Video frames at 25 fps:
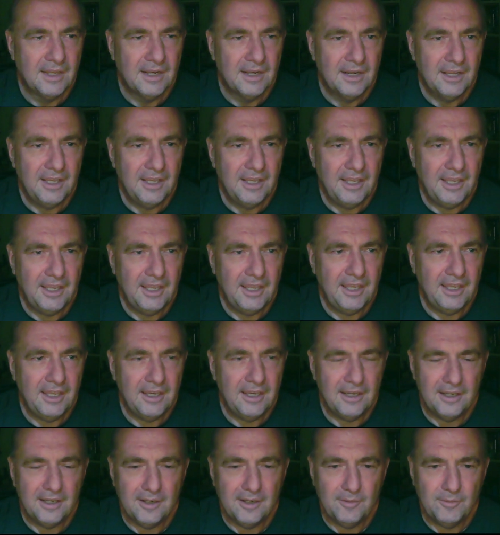He
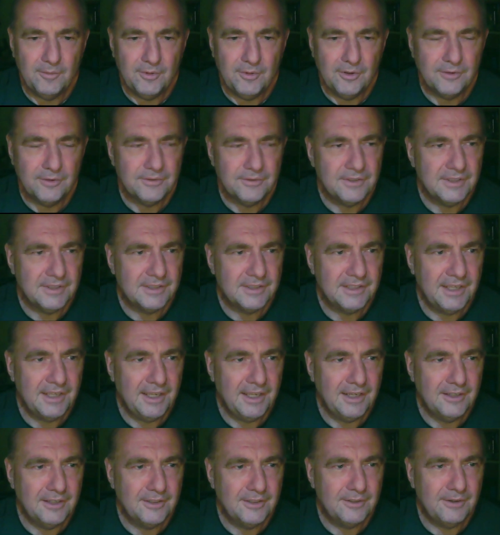moves his
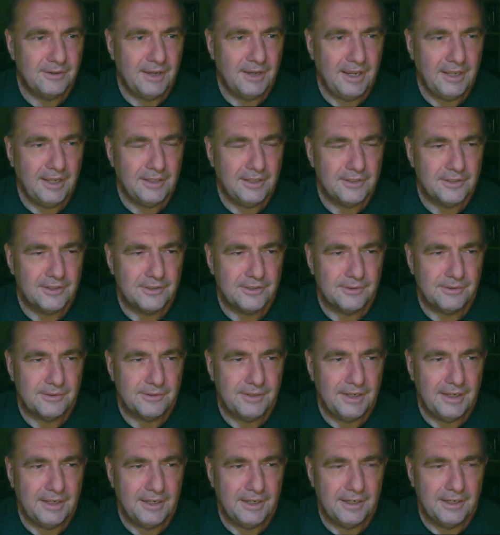king to
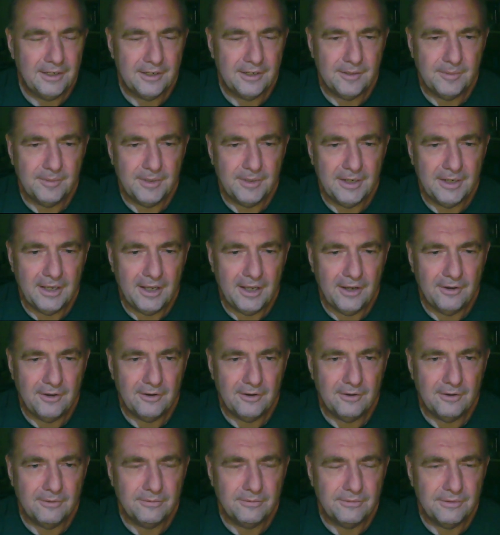h3, a little bit out
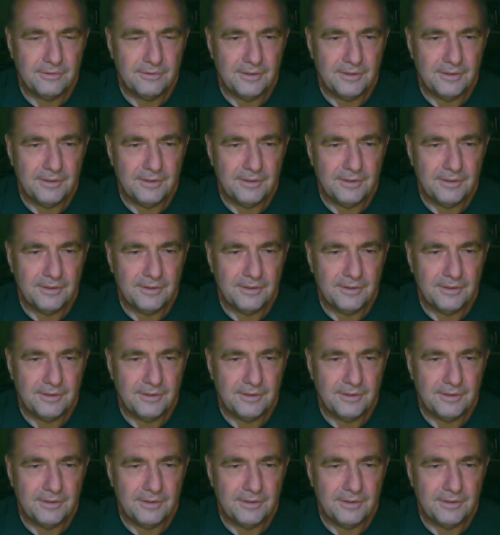of